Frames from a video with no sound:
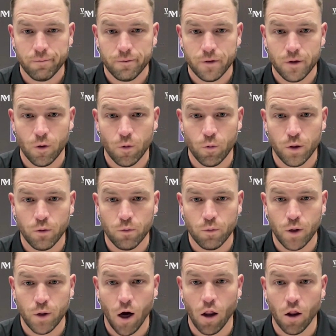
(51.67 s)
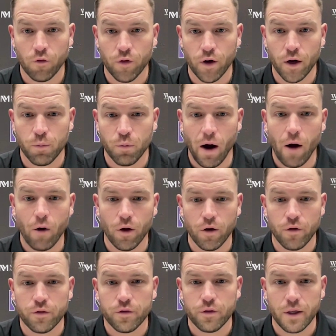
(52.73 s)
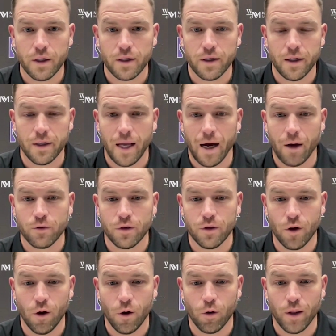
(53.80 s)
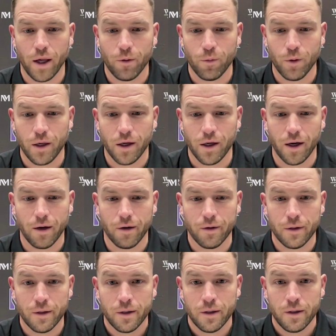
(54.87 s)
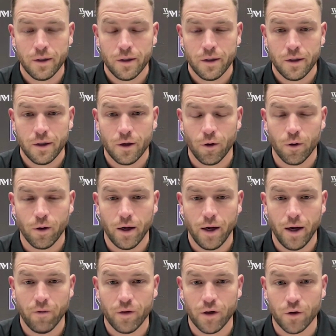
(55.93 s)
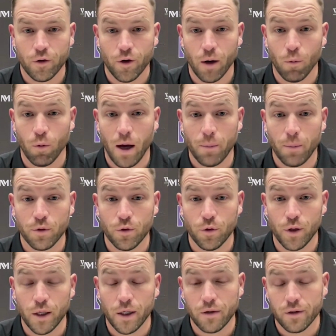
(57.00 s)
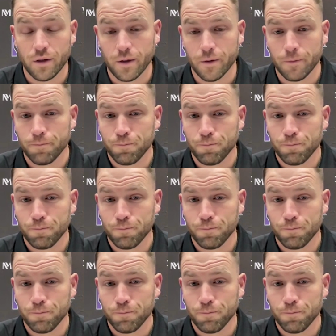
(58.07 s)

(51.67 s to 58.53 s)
we all are very proud of. And now to know that we, have an incredible opportunity to,